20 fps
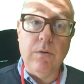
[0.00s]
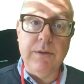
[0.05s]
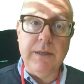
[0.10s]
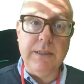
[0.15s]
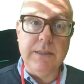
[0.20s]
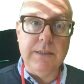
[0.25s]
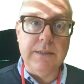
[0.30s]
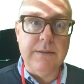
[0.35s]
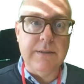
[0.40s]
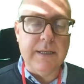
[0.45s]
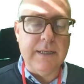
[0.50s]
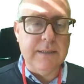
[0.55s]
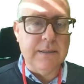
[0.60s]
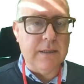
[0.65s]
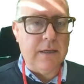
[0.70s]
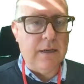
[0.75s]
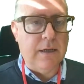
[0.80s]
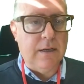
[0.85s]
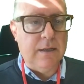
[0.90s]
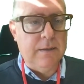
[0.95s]
these things
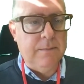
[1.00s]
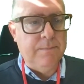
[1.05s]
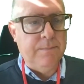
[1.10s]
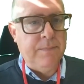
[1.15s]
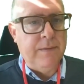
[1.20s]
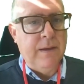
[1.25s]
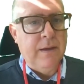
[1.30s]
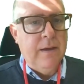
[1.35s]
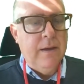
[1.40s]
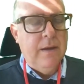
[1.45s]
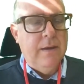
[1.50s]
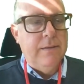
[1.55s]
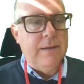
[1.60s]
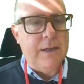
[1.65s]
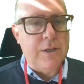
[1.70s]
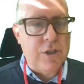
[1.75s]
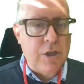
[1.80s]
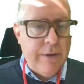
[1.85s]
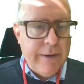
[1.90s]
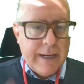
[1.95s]
are. They're
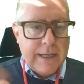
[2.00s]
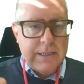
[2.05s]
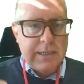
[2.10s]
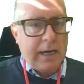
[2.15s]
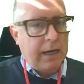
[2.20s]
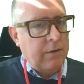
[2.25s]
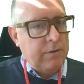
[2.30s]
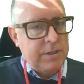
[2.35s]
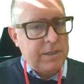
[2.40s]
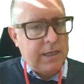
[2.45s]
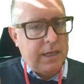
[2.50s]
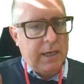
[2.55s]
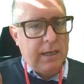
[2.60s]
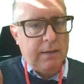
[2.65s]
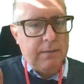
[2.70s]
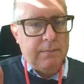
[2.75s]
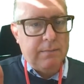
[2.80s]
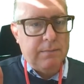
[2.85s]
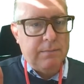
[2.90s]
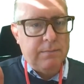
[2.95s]
showing integrity,
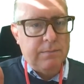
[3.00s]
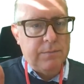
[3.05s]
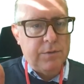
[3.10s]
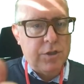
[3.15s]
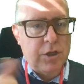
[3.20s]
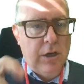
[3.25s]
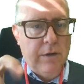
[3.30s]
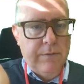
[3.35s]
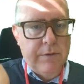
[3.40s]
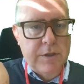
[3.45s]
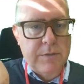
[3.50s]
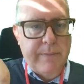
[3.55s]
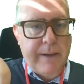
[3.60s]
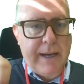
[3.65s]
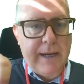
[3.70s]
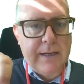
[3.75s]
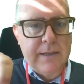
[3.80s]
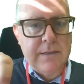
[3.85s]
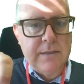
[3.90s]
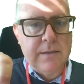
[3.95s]
showing
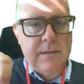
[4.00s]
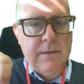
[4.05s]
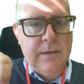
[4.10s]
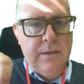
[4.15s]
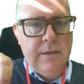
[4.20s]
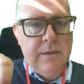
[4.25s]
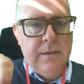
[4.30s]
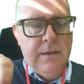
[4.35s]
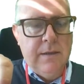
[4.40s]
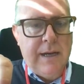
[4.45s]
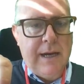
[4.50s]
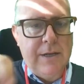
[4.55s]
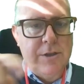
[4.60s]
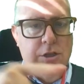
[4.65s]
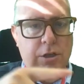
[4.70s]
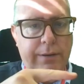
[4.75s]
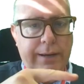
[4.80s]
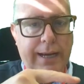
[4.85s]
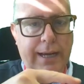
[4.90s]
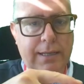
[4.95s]
respect, and
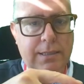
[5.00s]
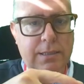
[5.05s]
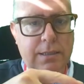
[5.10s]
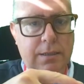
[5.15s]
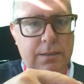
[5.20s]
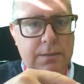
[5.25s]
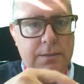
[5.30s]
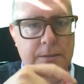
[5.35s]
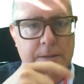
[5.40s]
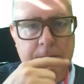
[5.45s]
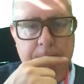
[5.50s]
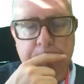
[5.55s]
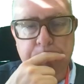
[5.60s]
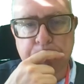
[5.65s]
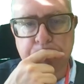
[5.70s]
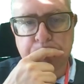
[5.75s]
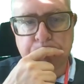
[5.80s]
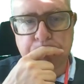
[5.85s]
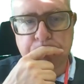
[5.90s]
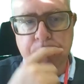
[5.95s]
showing excellence.
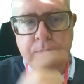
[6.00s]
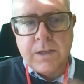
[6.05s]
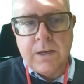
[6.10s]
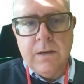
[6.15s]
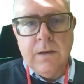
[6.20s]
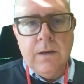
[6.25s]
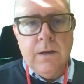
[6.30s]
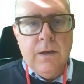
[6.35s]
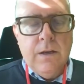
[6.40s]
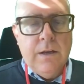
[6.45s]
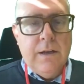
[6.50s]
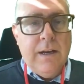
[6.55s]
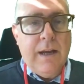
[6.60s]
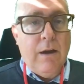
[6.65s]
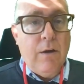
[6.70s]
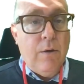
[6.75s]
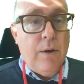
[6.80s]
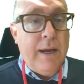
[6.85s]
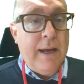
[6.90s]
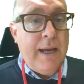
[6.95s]

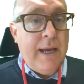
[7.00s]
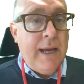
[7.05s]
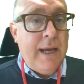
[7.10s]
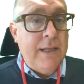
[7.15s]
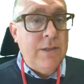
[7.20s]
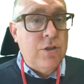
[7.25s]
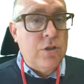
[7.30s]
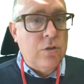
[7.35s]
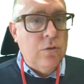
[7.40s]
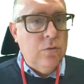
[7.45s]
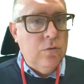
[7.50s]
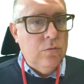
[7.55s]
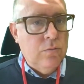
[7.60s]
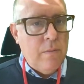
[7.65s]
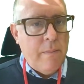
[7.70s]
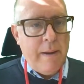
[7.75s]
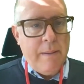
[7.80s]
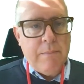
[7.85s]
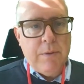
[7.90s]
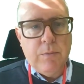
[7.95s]
Now, in school,
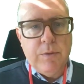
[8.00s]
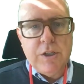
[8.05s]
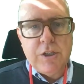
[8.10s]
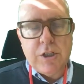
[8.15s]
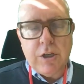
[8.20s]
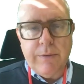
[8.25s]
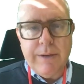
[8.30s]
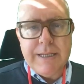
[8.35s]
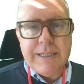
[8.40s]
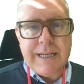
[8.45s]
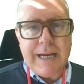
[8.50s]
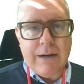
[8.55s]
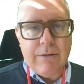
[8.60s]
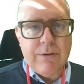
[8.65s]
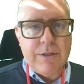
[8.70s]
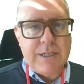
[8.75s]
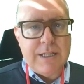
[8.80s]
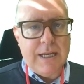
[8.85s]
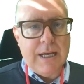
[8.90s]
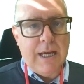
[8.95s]
remember, we show
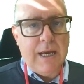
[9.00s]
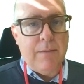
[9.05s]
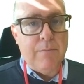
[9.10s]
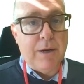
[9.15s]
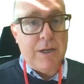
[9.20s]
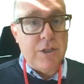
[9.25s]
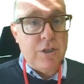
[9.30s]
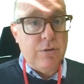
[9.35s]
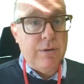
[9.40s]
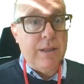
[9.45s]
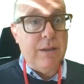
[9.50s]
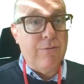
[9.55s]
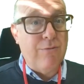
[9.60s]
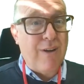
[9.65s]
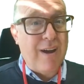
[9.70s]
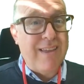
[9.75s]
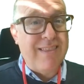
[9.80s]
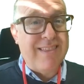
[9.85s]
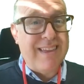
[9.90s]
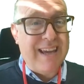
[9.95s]
integrity by doing the
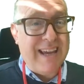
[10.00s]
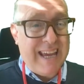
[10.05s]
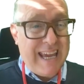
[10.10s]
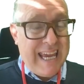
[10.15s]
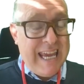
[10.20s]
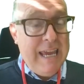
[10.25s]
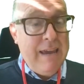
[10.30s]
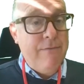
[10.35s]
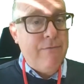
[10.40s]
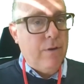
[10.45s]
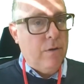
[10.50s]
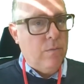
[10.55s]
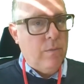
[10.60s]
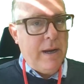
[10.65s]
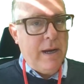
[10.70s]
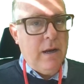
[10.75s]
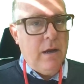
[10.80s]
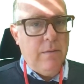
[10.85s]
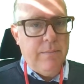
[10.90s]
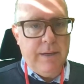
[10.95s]
right thing even
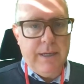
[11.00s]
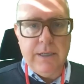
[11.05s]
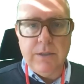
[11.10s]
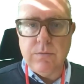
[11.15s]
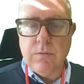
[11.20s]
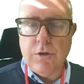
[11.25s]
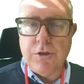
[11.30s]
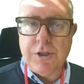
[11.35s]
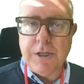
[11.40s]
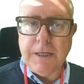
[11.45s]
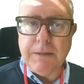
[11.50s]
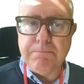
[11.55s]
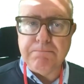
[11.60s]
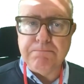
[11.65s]
when nobody's watching.